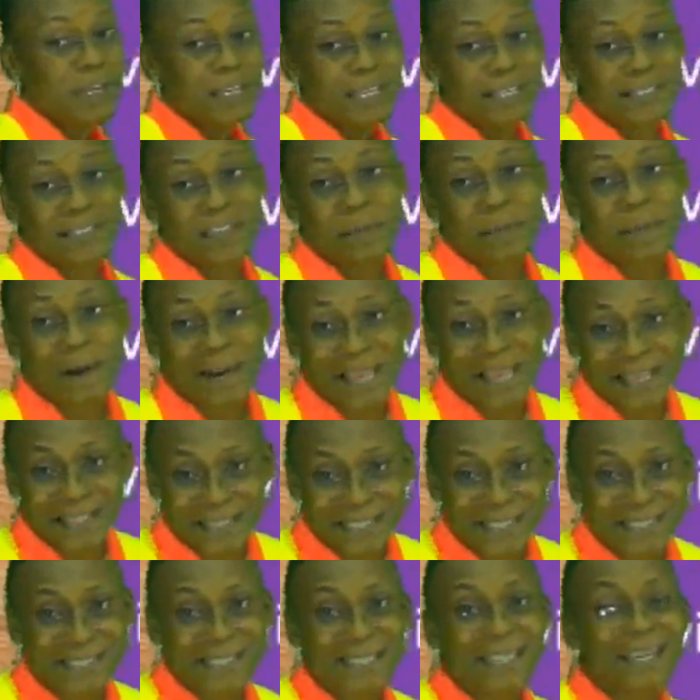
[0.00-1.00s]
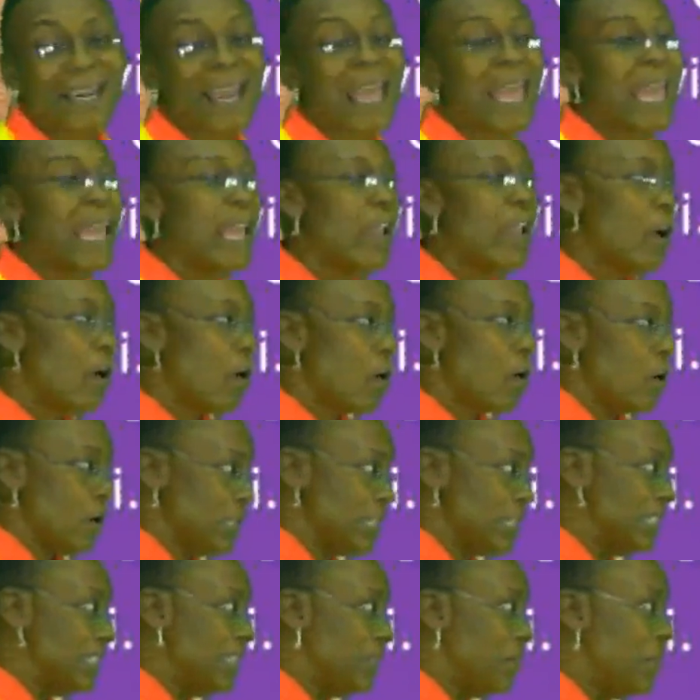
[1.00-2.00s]
is a parasitic
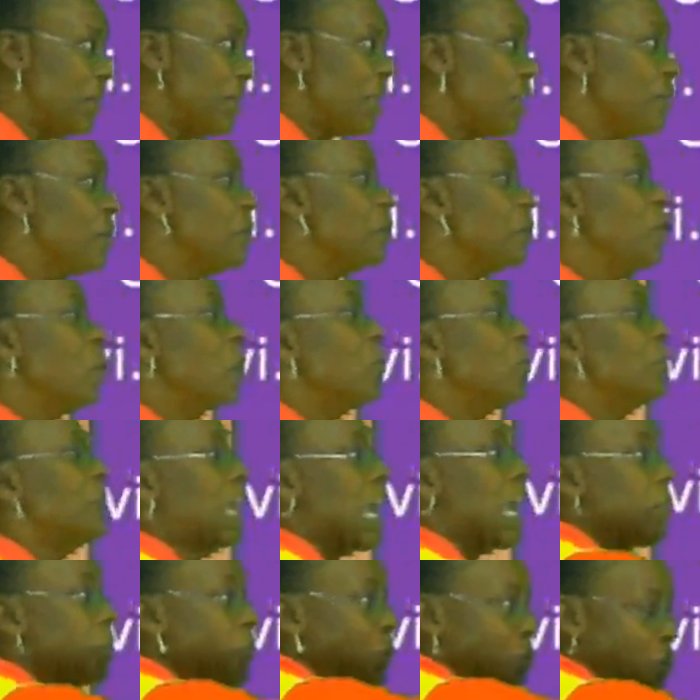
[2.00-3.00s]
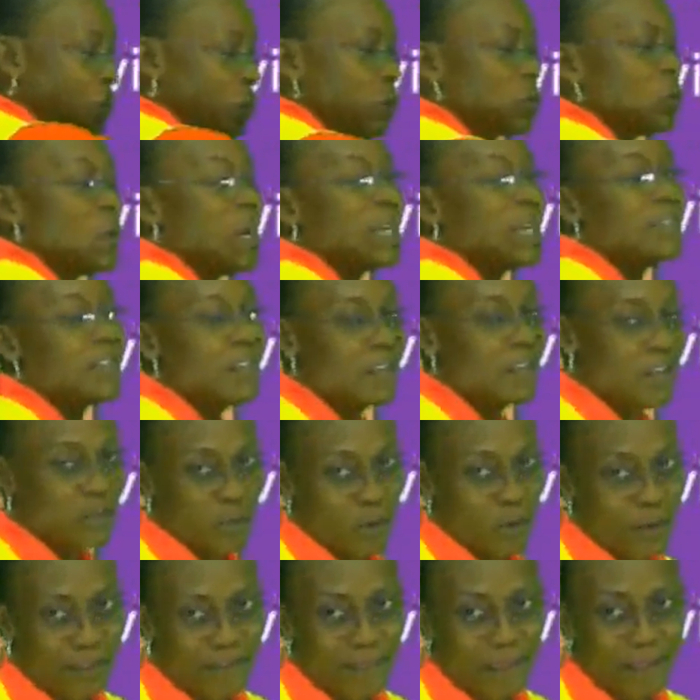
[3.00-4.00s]
organism, even though they are protozoans
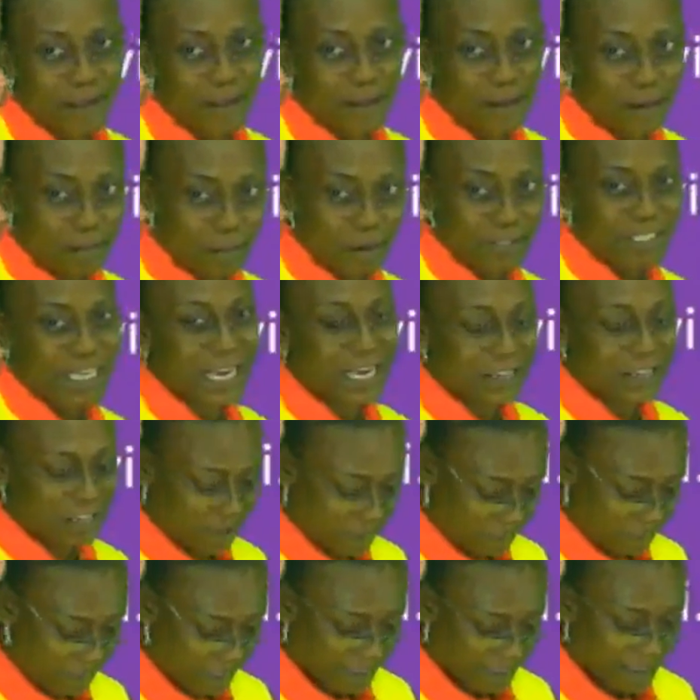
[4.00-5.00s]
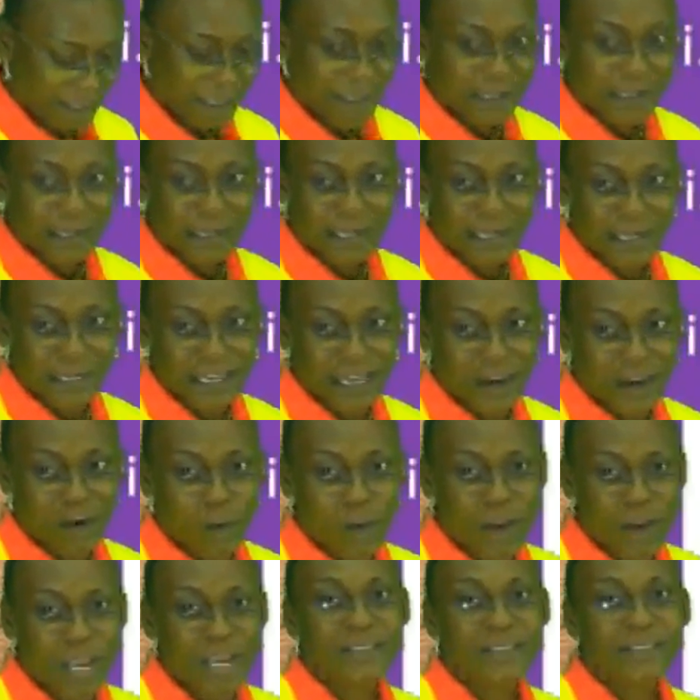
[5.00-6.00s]
together, but they are different in their
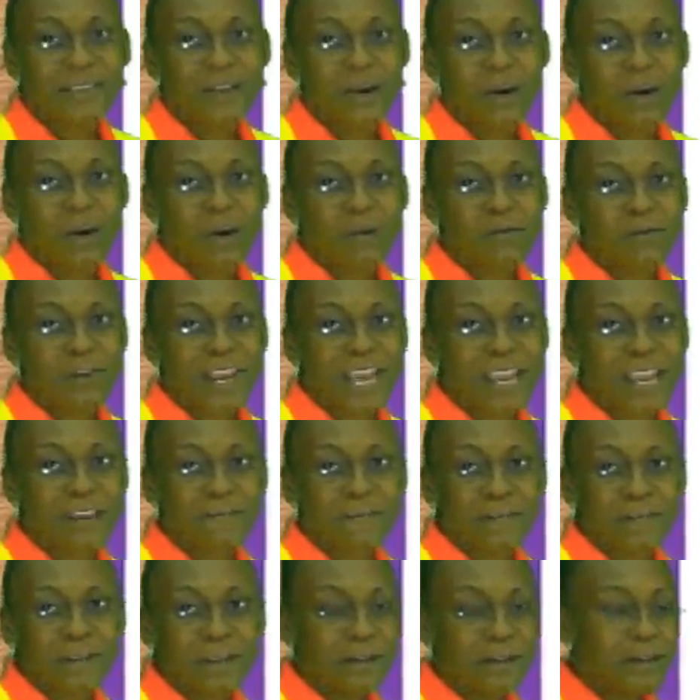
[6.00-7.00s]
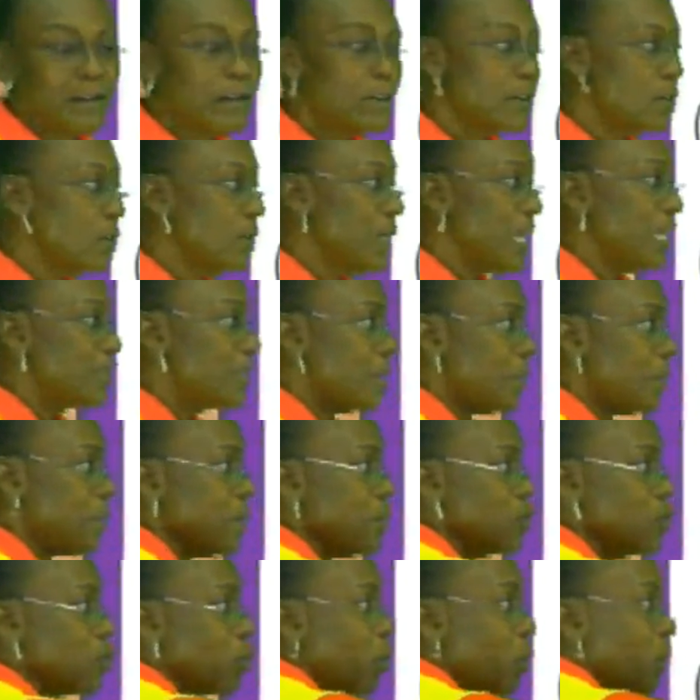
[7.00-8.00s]
ways of life. So that's a
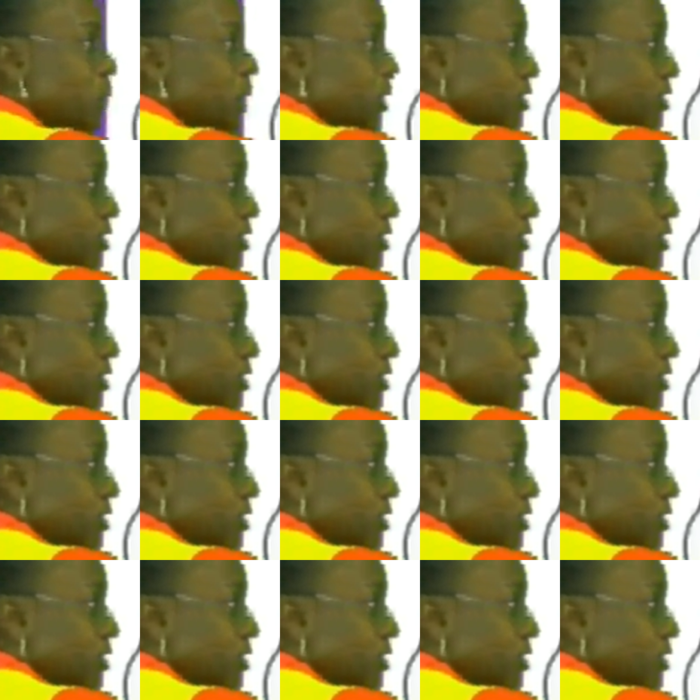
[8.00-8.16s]
picture of a